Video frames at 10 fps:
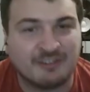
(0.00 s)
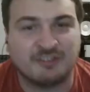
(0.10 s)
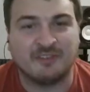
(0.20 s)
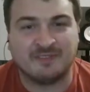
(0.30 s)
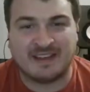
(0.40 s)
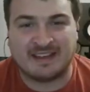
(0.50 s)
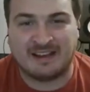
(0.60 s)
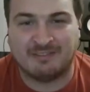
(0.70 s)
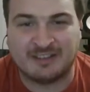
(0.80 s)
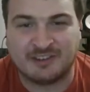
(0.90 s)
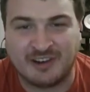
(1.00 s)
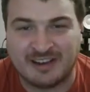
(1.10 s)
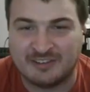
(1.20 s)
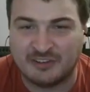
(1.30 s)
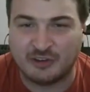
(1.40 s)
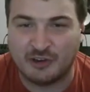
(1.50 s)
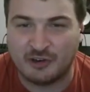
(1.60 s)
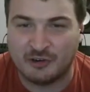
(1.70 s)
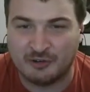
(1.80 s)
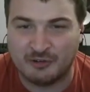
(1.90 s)
Someday I will try
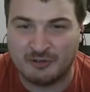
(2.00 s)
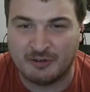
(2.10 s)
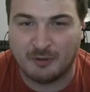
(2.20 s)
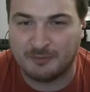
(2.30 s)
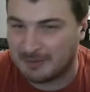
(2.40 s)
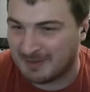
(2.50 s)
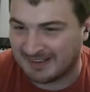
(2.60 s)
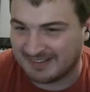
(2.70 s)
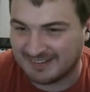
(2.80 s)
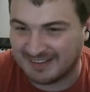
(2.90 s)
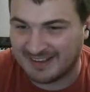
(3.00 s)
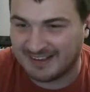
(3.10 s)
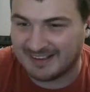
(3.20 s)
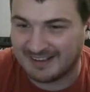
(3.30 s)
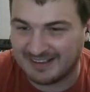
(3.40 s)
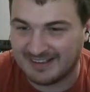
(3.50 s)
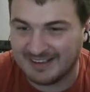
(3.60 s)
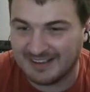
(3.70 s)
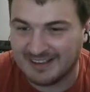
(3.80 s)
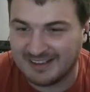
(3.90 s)
to optimize the
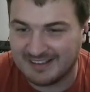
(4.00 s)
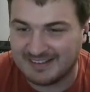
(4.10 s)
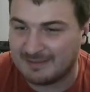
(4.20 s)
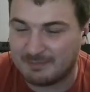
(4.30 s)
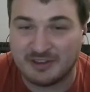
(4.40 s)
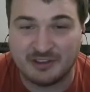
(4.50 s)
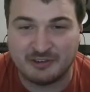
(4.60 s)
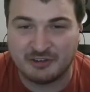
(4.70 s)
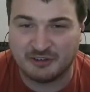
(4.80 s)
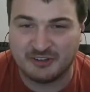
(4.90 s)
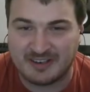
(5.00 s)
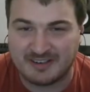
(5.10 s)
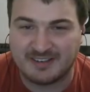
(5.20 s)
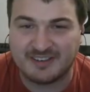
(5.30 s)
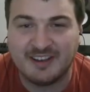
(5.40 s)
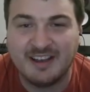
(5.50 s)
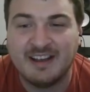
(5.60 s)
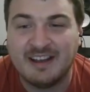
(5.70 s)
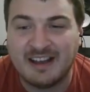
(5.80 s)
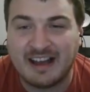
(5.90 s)
CPU usage.
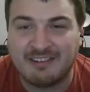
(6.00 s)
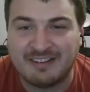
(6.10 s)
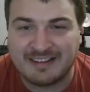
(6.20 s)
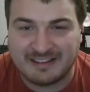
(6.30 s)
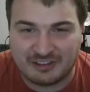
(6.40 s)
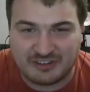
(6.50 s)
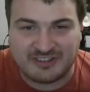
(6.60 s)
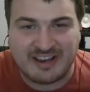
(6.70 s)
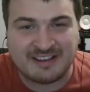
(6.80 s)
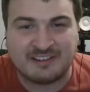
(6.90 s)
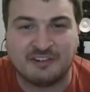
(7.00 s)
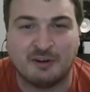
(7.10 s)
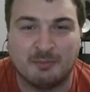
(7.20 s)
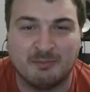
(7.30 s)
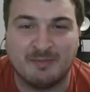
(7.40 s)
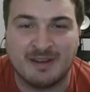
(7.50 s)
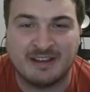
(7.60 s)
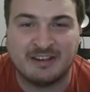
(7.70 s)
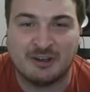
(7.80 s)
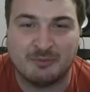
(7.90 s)
I will need to change from
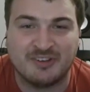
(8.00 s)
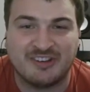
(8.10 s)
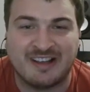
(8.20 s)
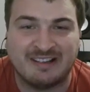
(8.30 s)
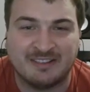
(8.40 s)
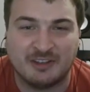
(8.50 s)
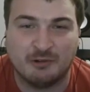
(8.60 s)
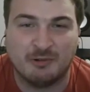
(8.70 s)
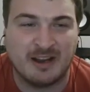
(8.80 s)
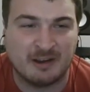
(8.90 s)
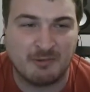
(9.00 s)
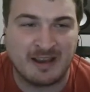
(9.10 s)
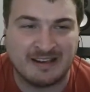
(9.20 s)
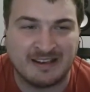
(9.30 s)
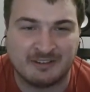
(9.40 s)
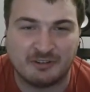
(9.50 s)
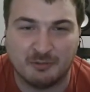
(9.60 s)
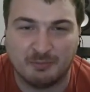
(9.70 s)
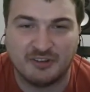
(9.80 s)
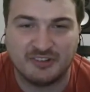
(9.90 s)
GNOME Shell to a Wayland
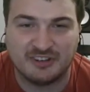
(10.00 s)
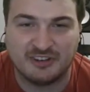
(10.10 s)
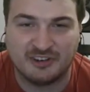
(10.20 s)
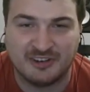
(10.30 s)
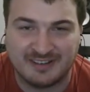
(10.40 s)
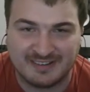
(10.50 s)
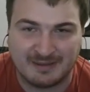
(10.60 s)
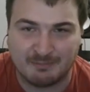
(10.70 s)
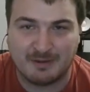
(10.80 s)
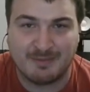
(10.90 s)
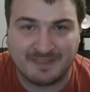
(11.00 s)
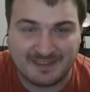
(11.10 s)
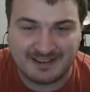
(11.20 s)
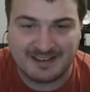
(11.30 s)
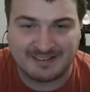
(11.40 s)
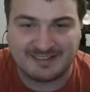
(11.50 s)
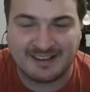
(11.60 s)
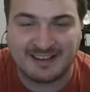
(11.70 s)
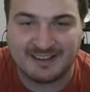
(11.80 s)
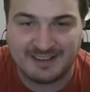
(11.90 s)
compositor that's implemented
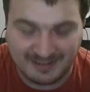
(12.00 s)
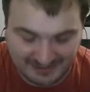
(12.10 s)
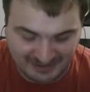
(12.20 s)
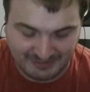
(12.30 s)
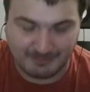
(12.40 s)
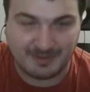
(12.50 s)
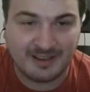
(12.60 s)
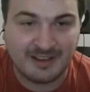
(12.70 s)
inside neovim.